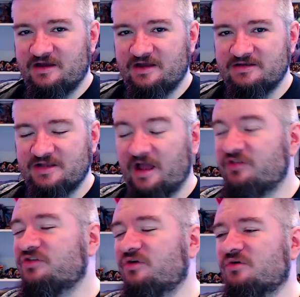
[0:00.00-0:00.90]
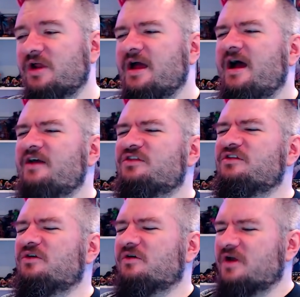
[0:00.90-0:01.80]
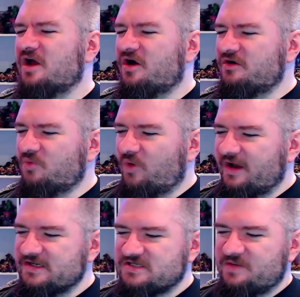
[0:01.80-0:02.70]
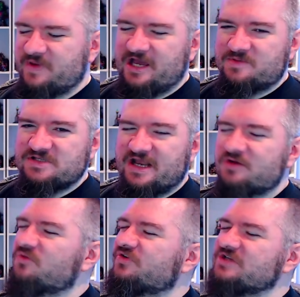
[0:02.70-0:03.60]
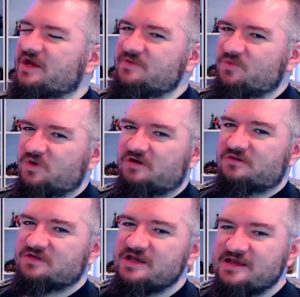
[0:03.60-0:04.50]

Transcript: and uh, I thought I thought unwisely perhaps that I had all the time in the world,